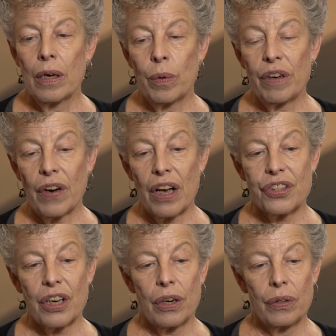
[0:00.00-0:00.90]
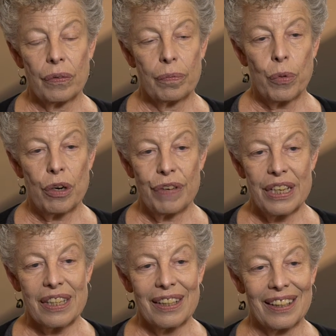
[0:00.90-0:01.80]
We've also more
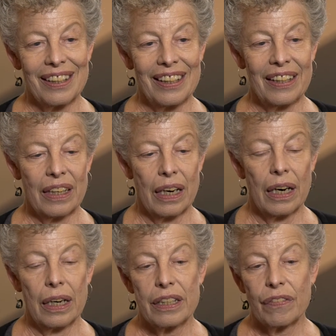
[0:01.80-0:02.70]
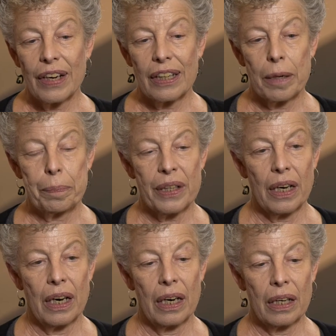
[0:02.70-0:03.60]
recently developed
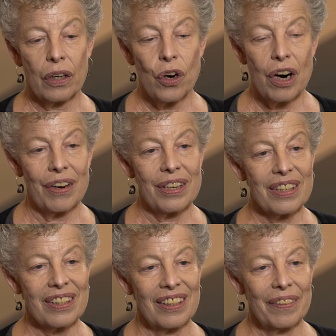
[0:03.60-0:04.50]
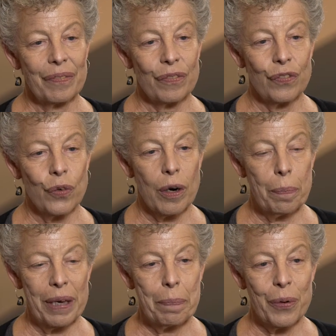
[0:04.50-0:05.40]
a chorus for
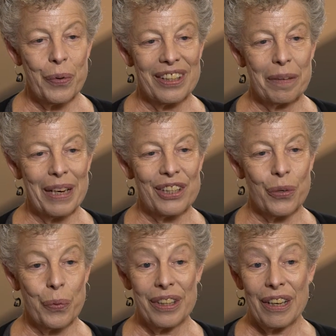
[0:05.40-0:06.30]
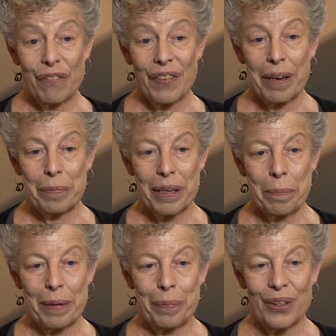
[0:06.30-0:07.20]
people with dementia with their family
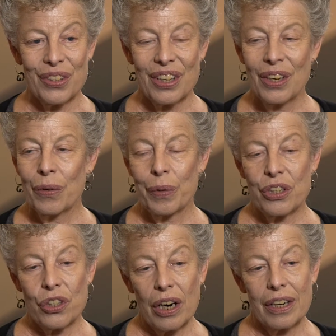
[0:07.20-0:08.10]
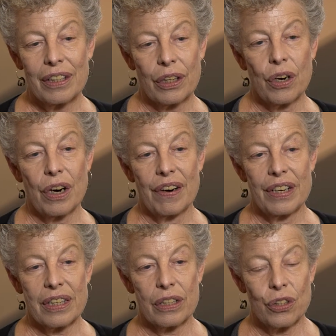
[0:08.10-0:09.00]
members. We started the
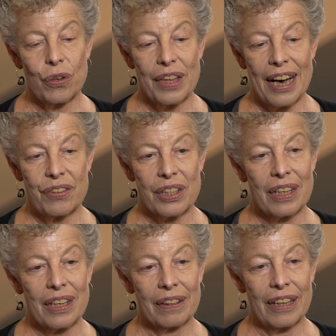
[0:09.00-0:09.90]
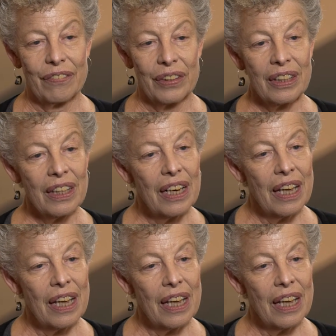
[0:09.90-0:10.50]
chorus in 2011.